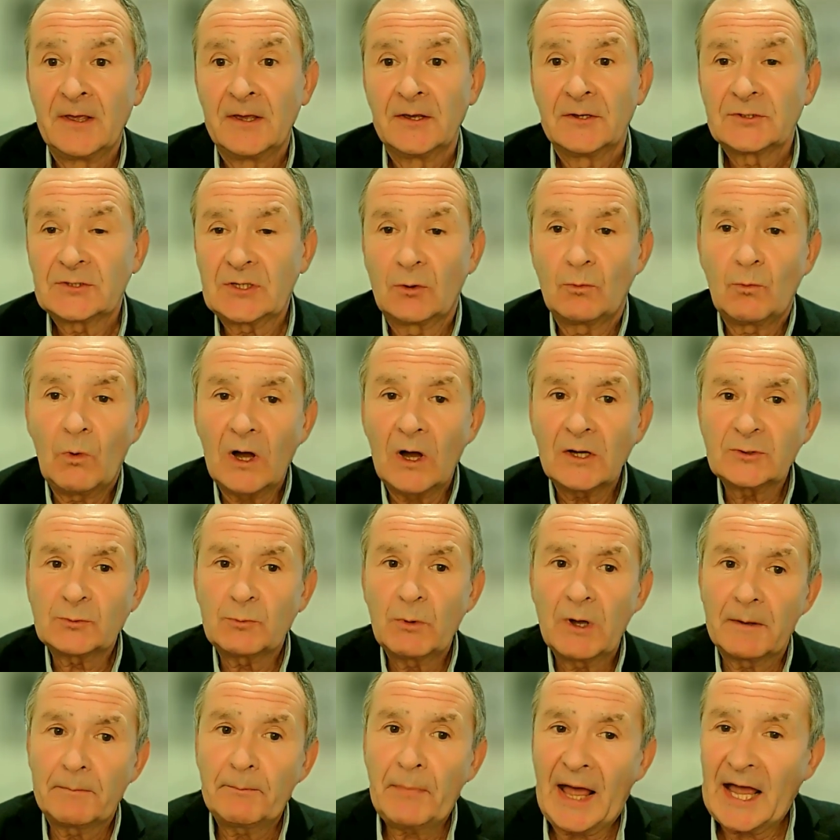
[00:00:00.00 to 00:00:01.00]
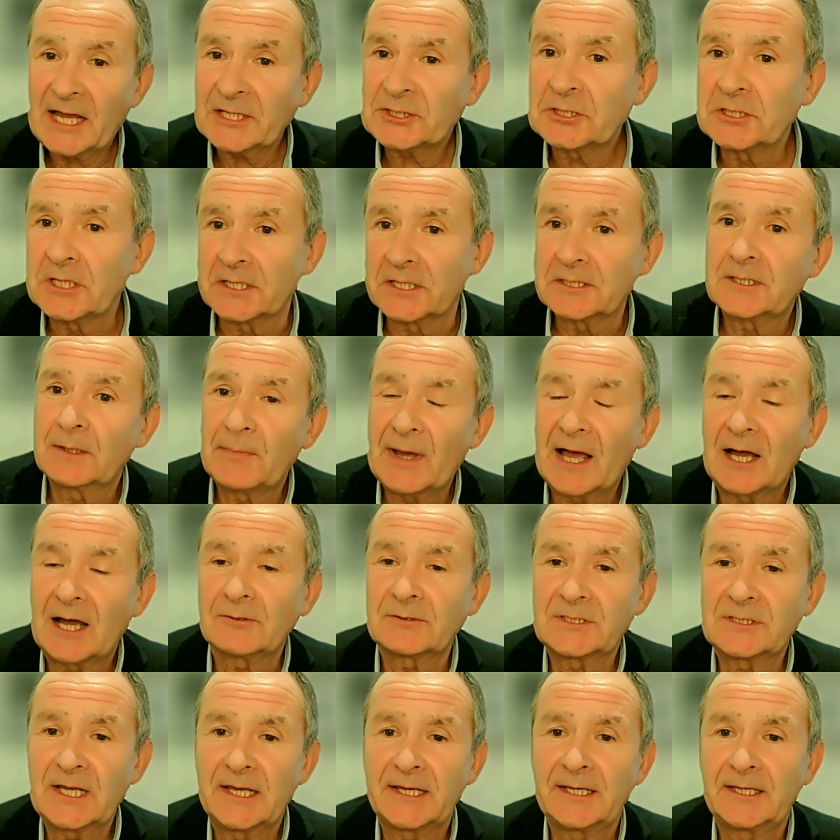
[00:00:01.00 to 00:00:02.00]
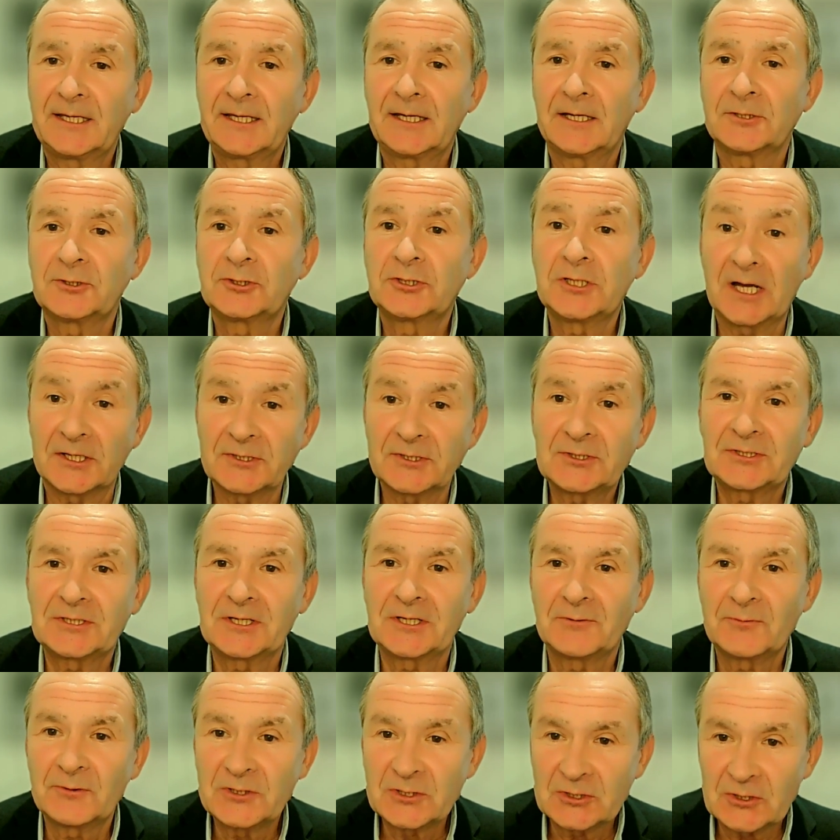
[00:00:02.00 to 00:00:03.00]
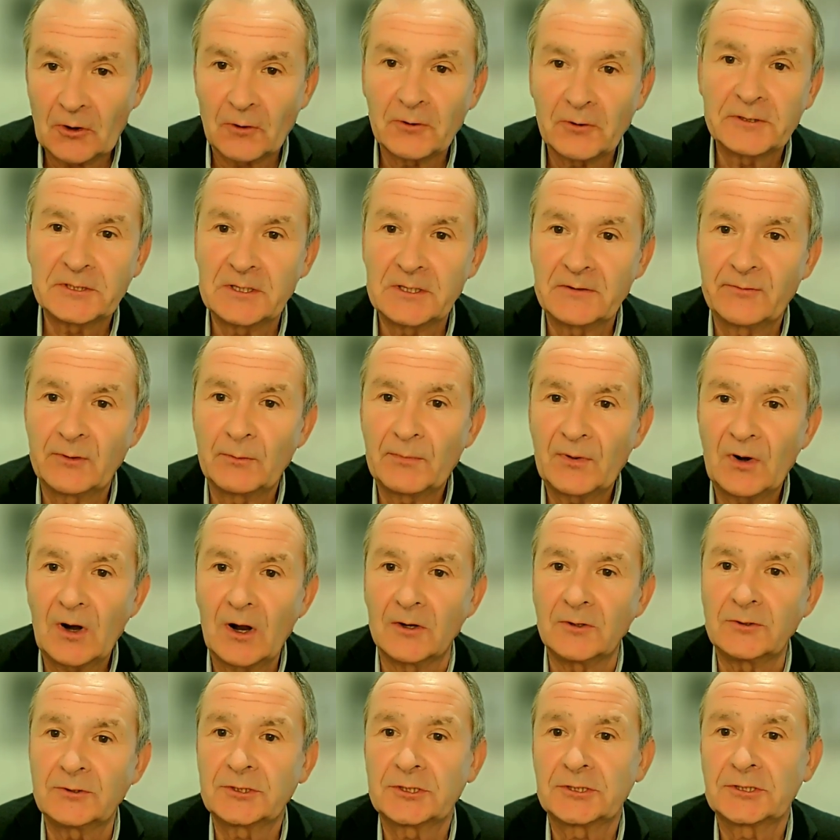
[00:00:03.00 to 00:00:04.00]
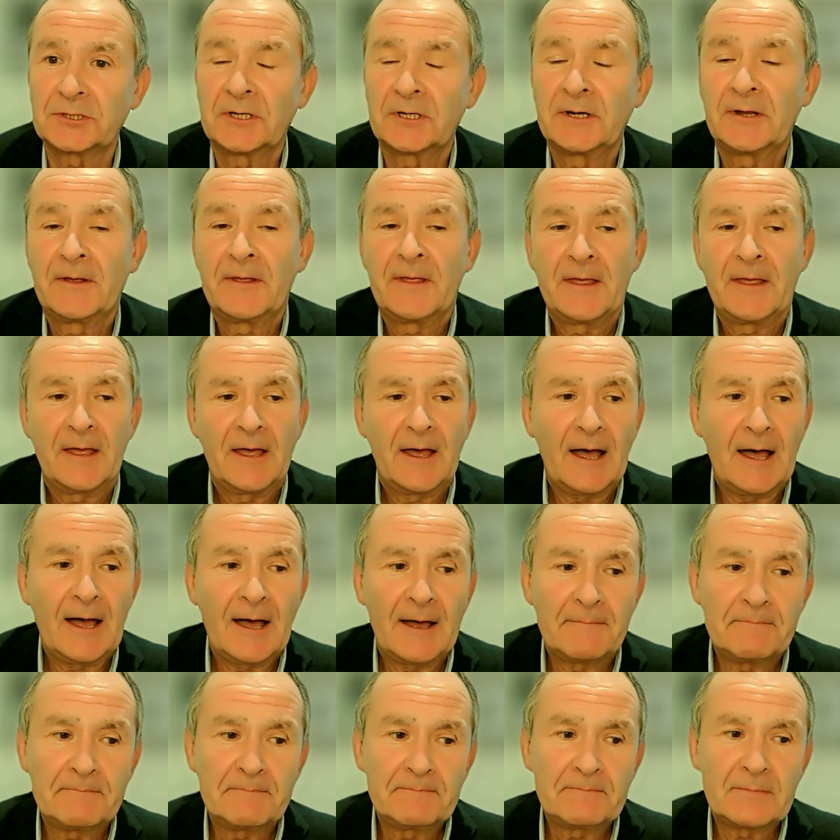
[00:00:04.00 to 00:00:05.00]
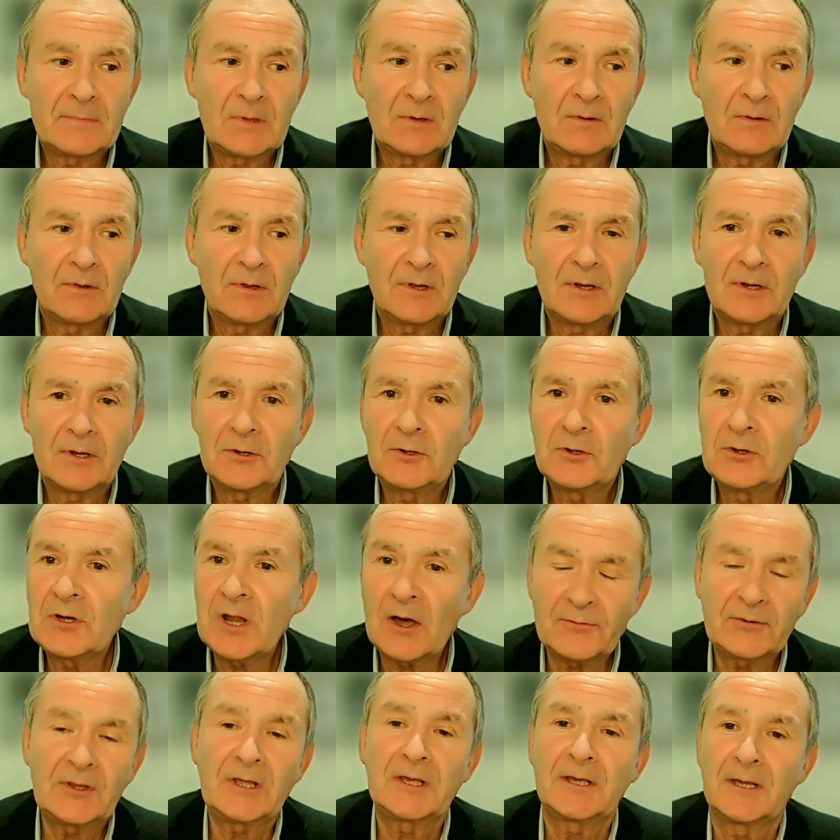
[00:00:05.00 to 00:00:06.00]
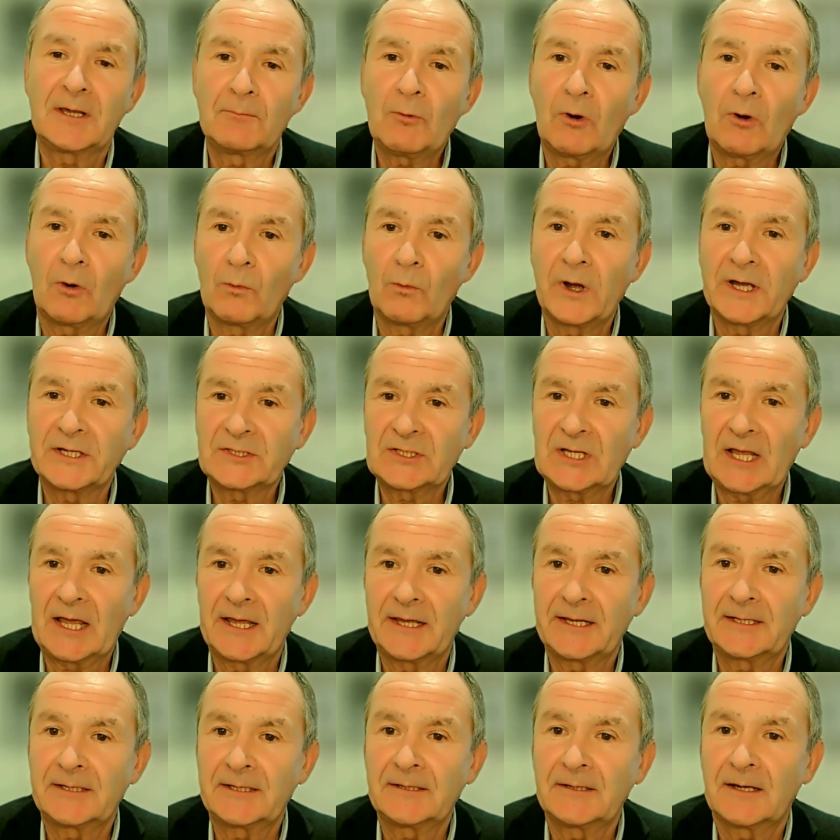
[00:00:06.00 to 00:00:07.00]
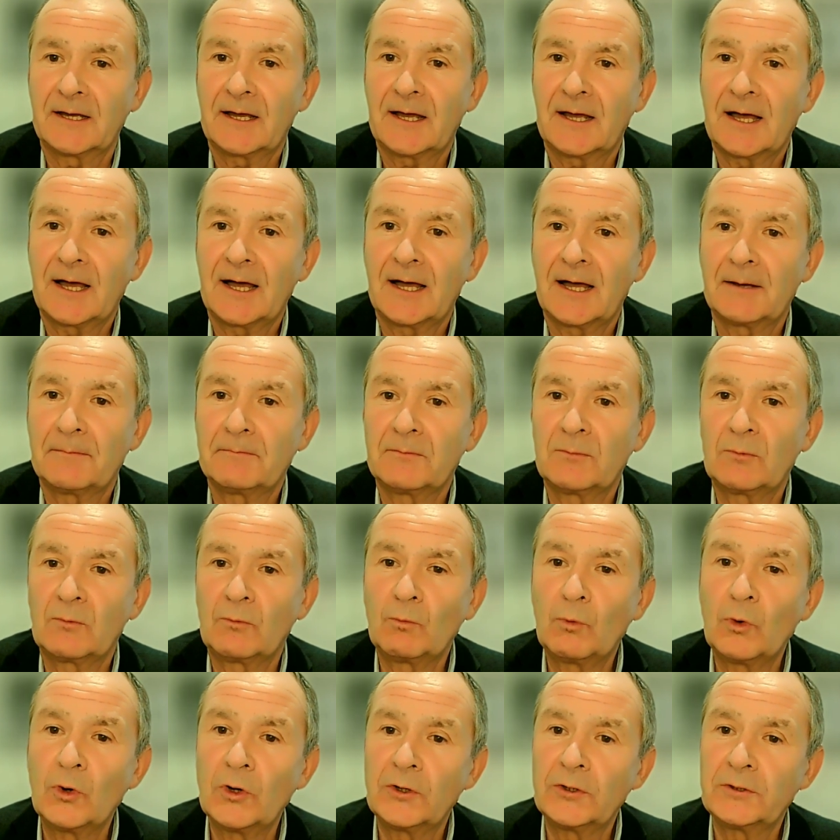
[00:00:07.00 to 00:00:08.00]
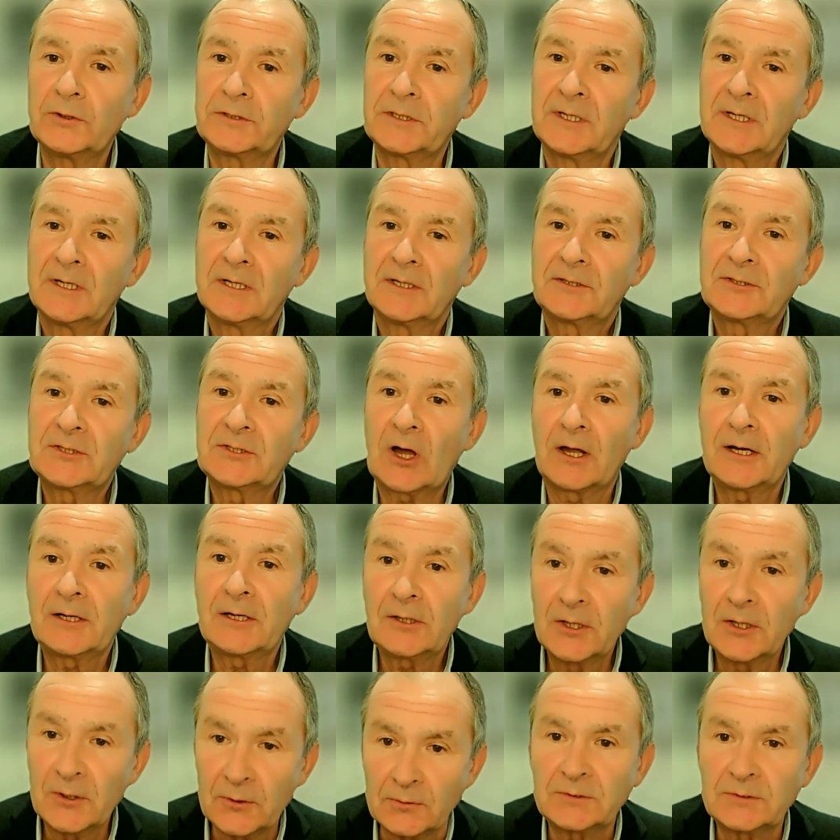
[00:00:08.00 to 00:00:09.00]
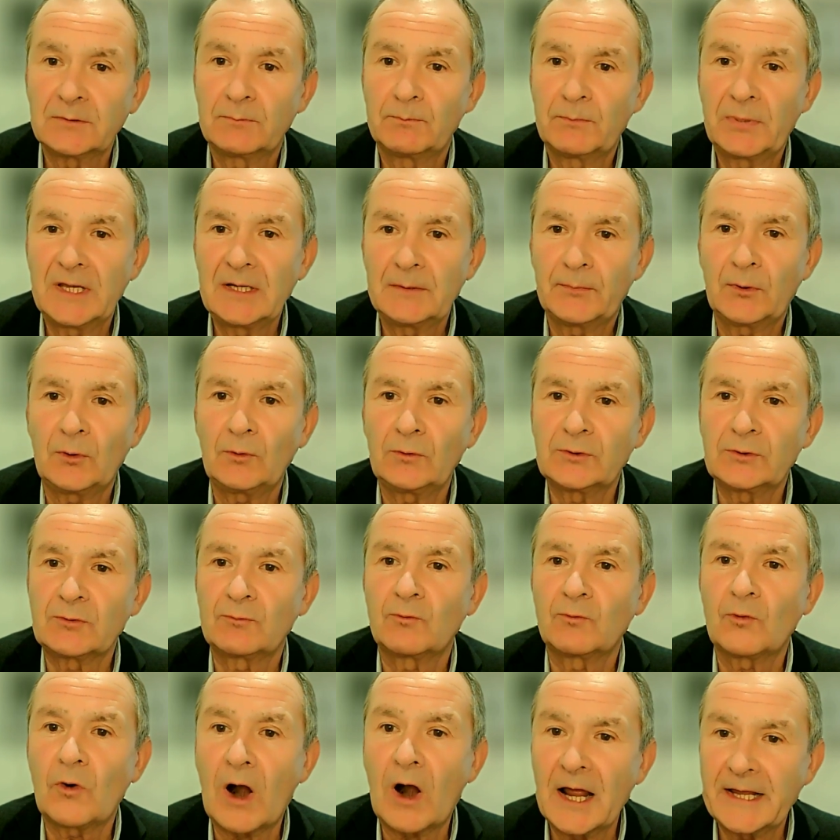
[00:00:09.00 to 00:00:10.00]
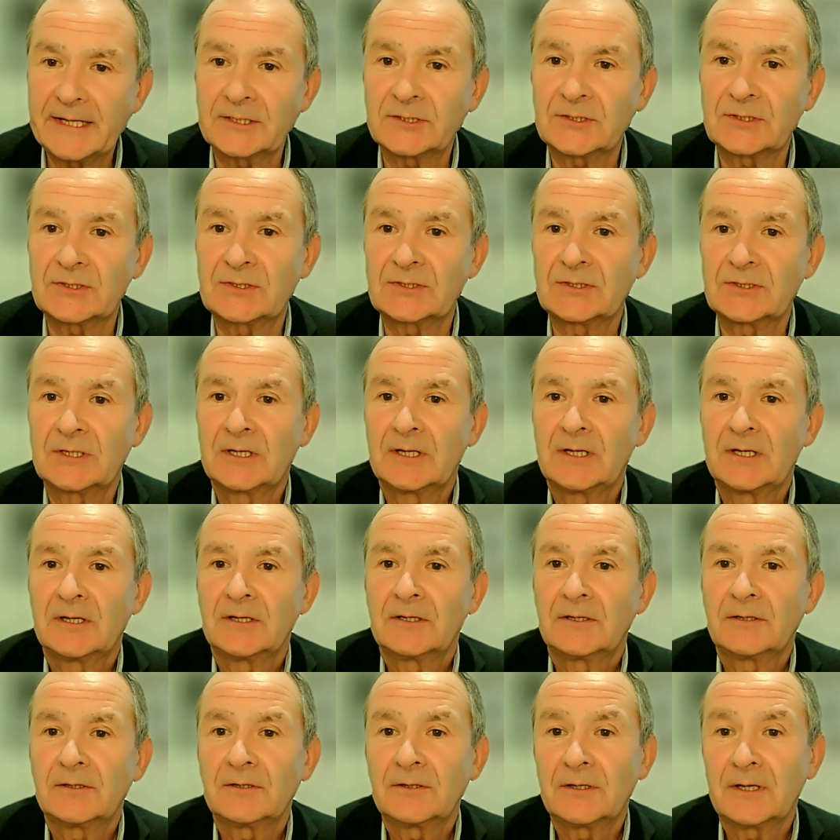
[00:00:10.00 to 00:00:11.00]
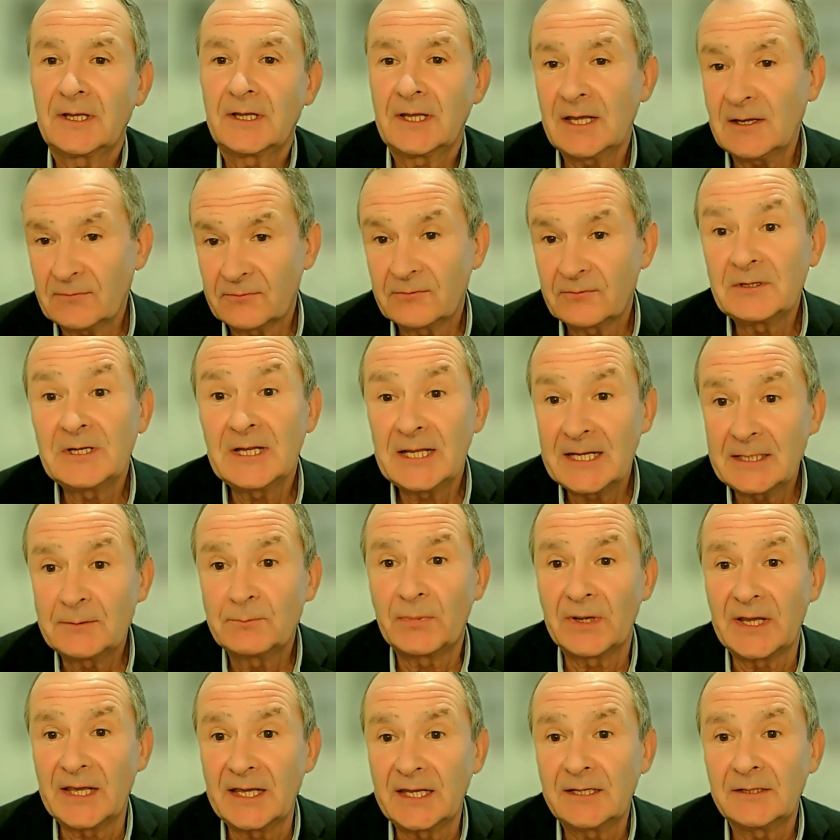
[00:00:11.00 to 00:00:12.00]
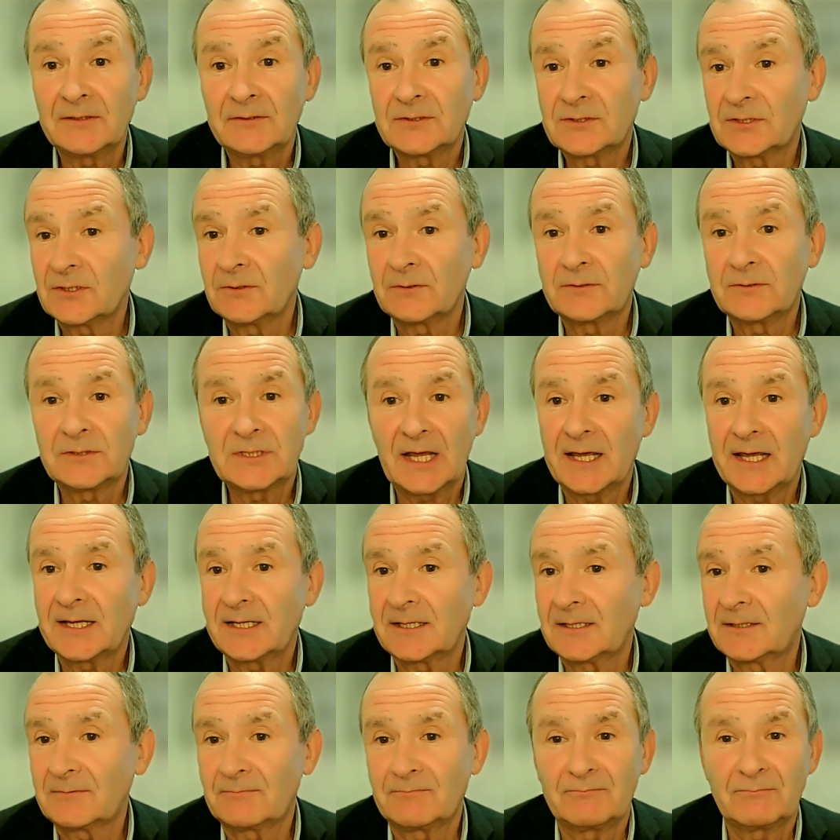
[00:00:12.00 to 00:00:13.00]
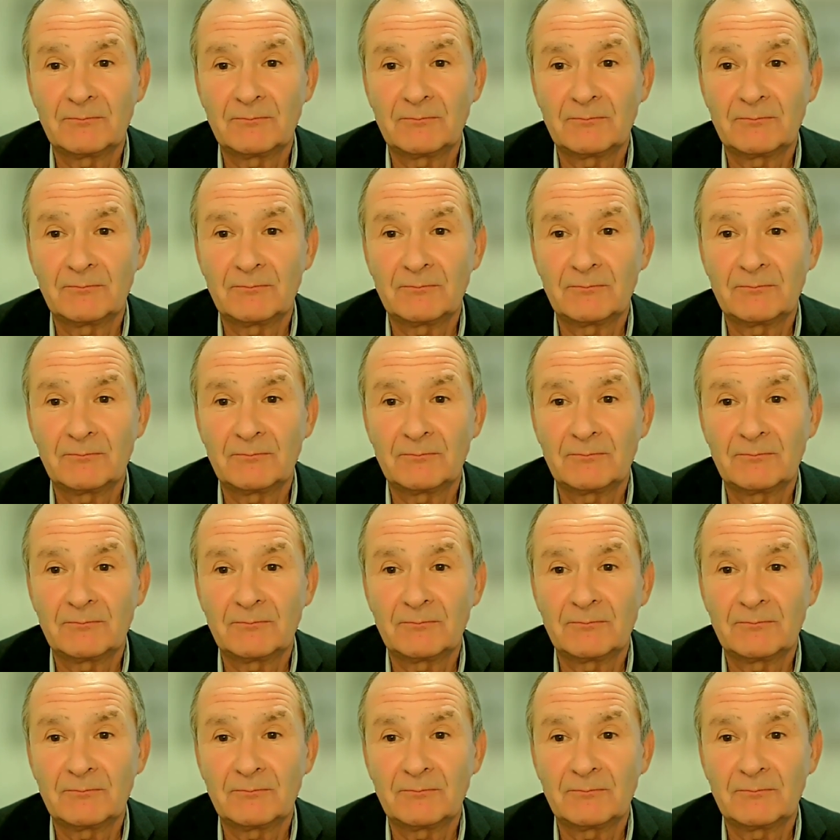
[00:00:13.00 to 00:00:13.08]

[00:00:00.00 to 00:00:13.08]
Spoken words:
So, whilst we're passionate about taking a just and restorative approach, um, nothing in what we're saying would dilute people's rights, if need be, to take